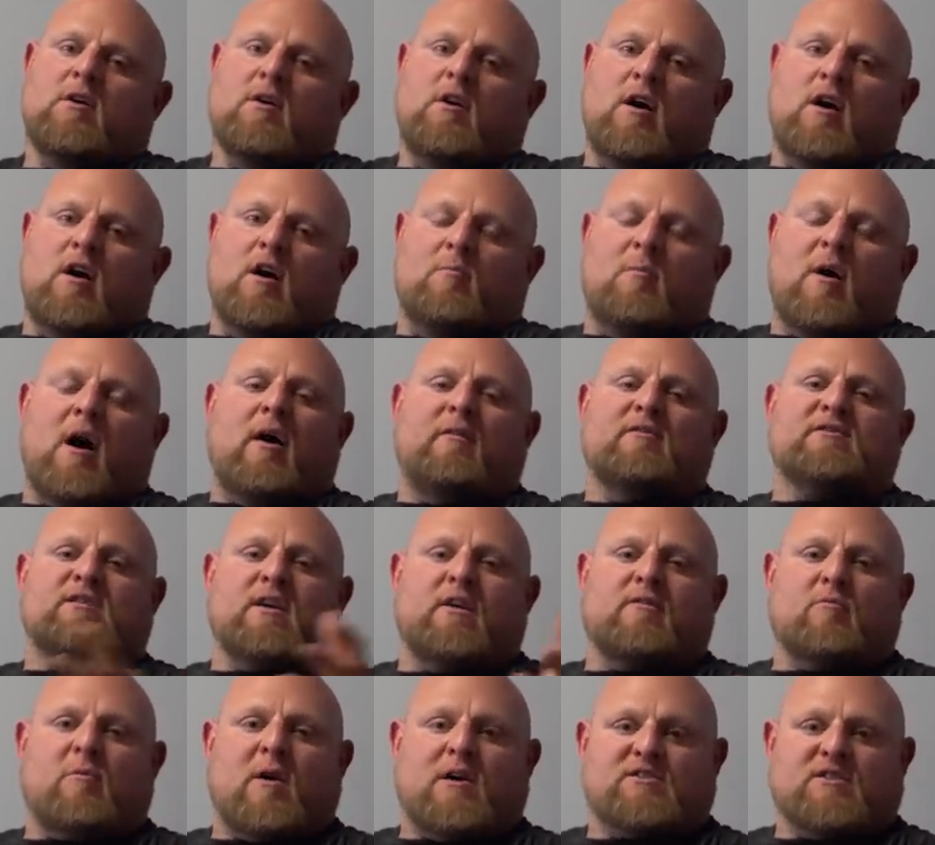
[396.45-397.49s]
Um, obviously,
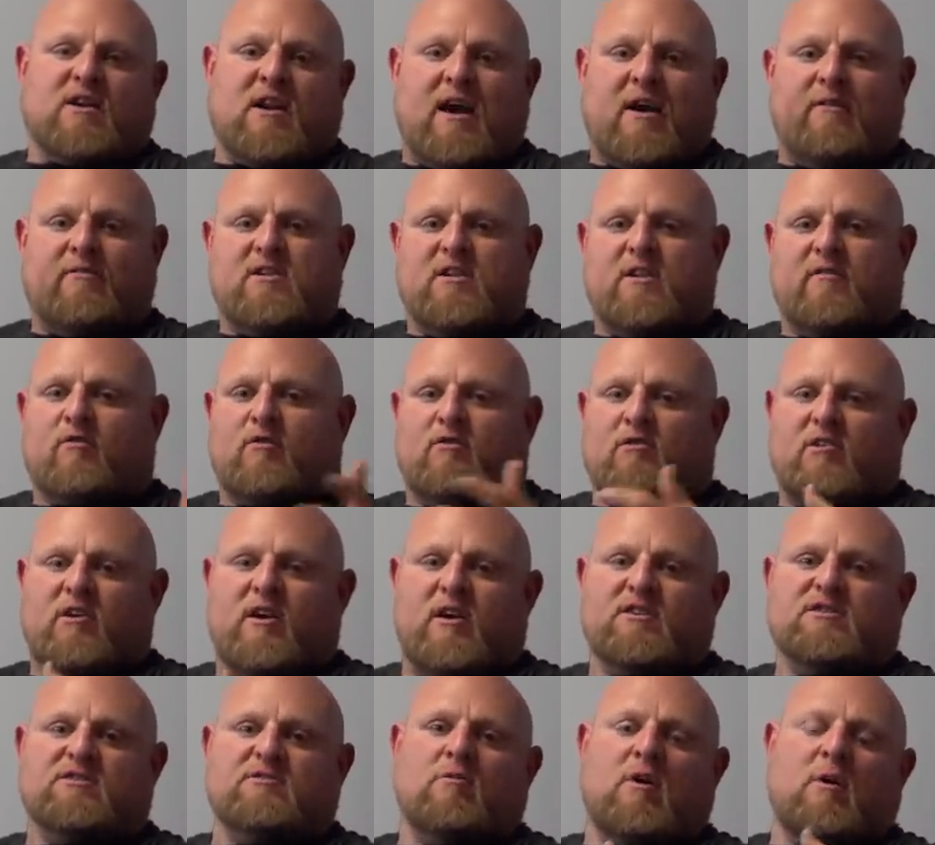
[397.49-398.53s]
everybody's going to have a different
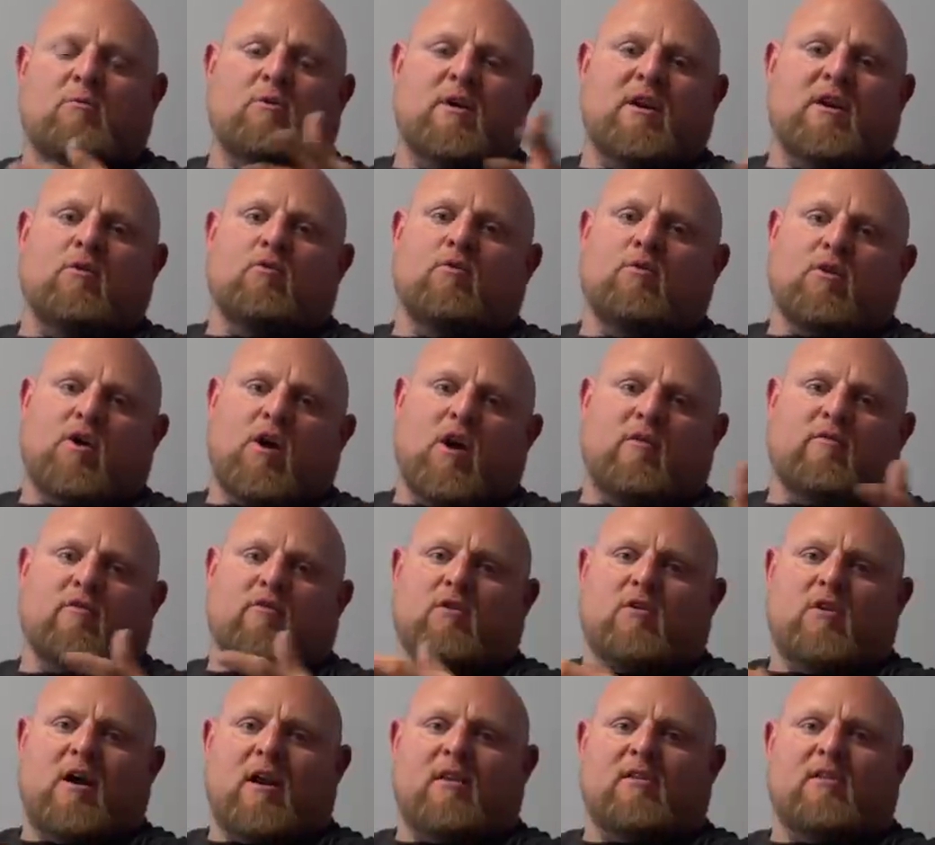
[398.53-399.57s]
list. We don't cover a
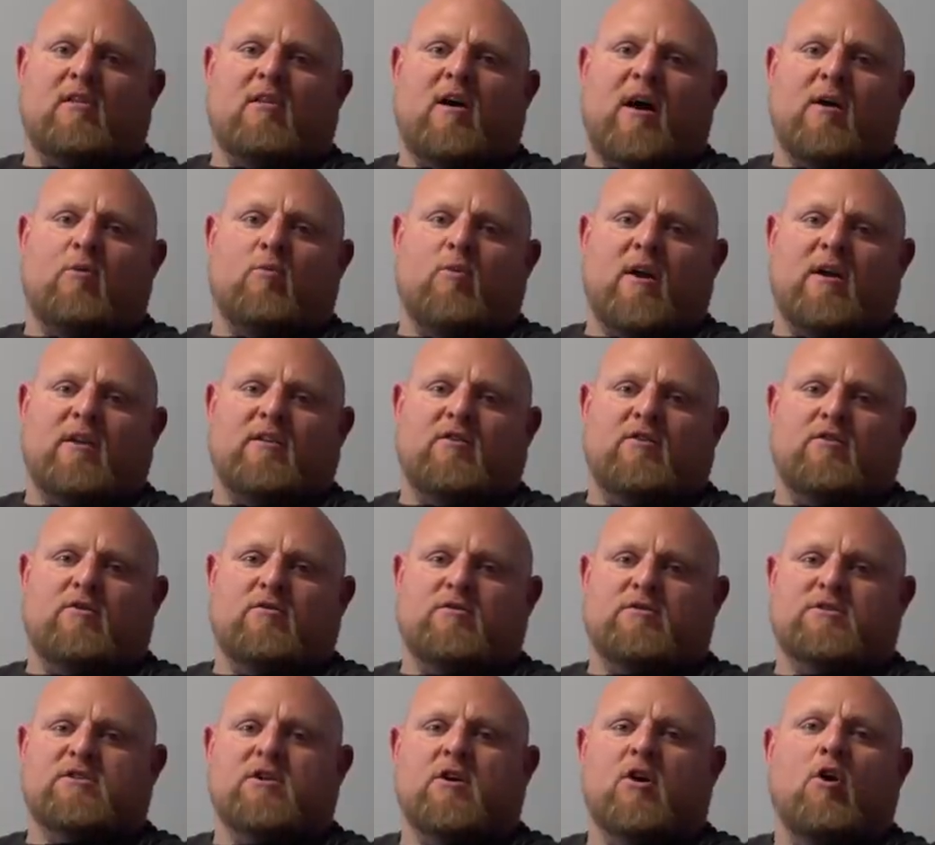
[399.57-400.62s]
lot of the lightweight
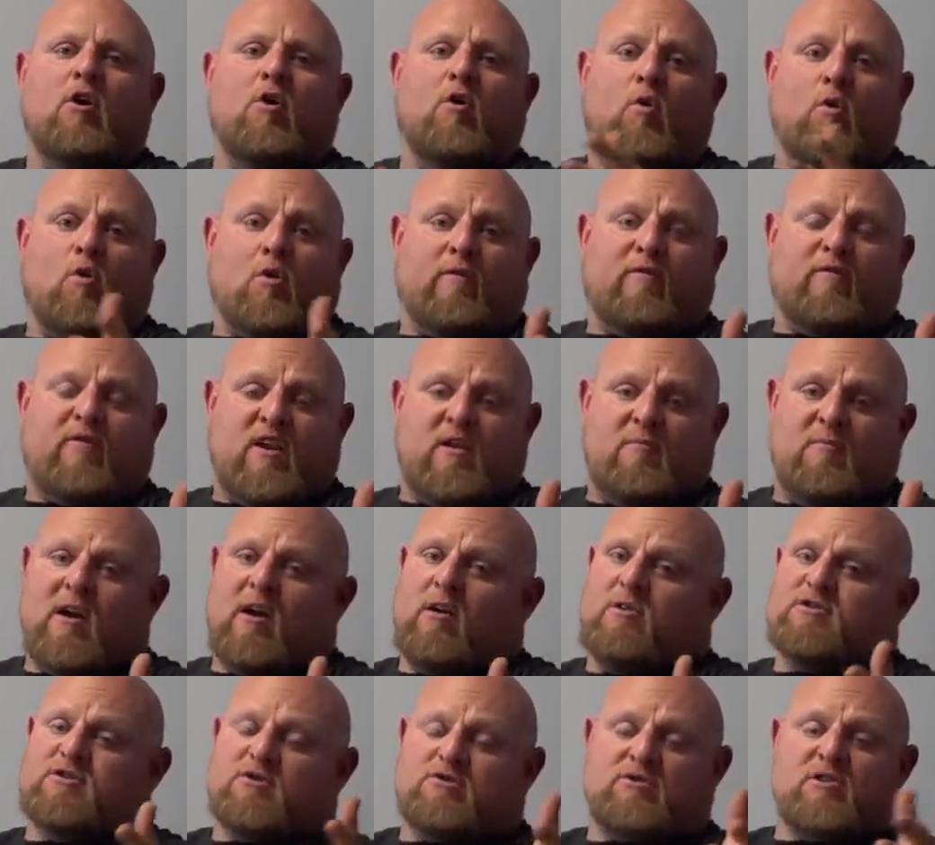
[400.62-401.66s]
dudes or
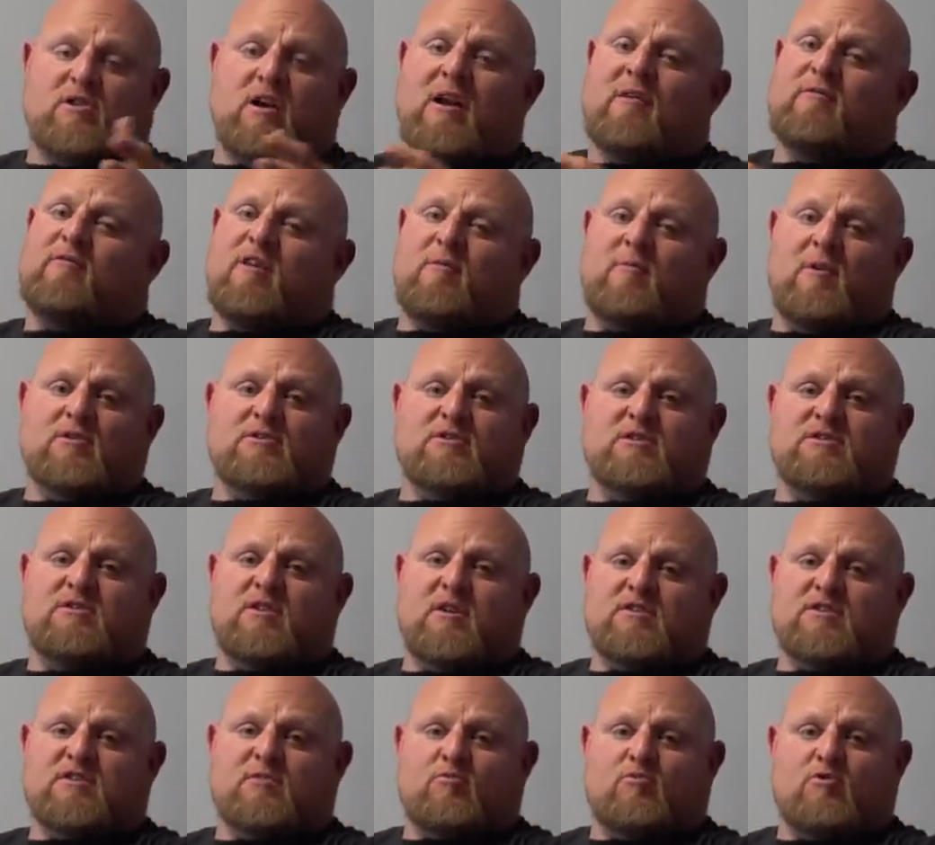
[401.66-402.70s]
females. There's a lot of females that's
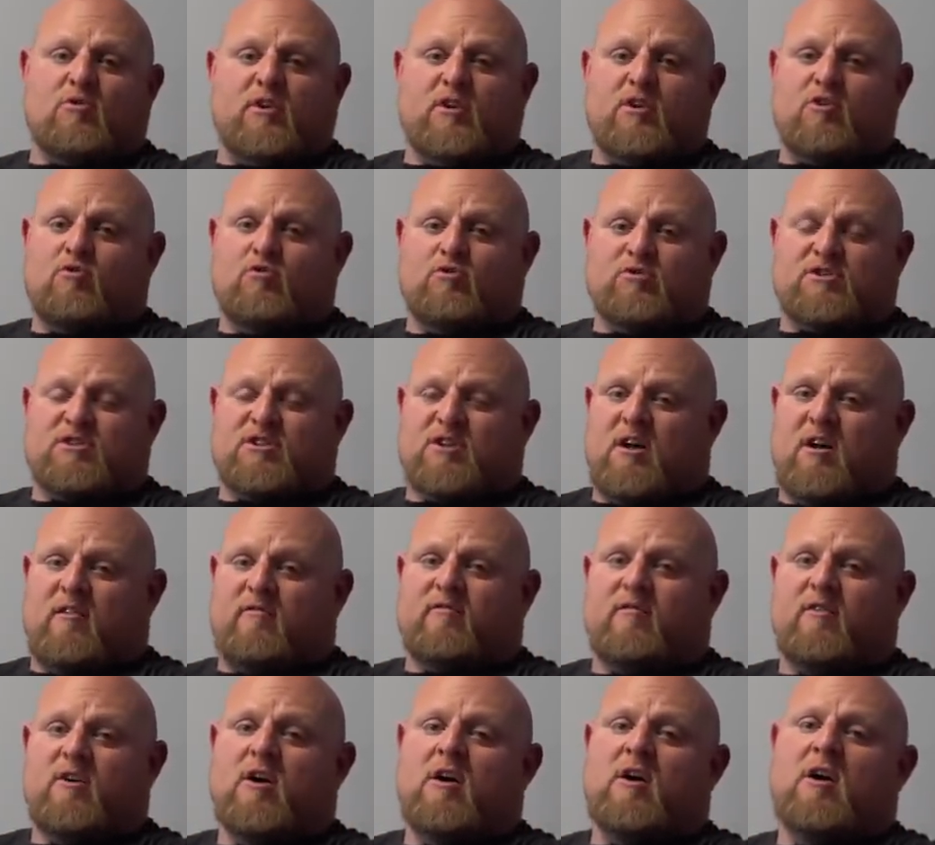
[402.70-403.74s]
done some really cool
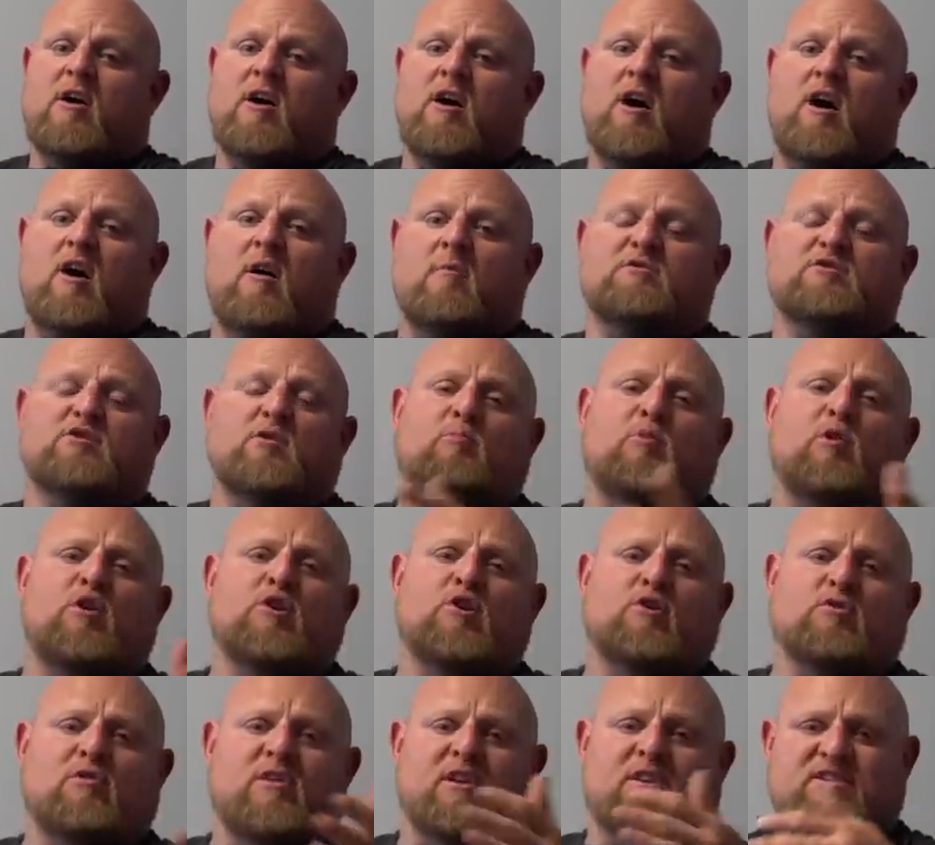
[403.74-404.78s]
stuff. Um, so put
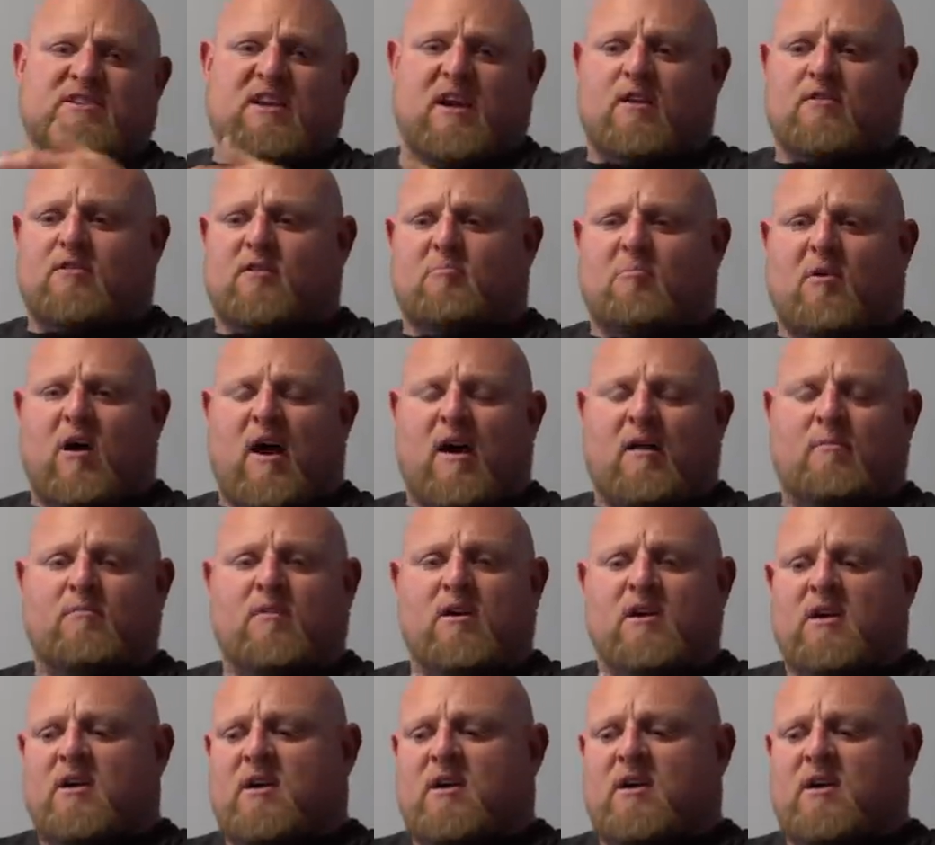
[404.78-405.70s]
your list down at the bottom.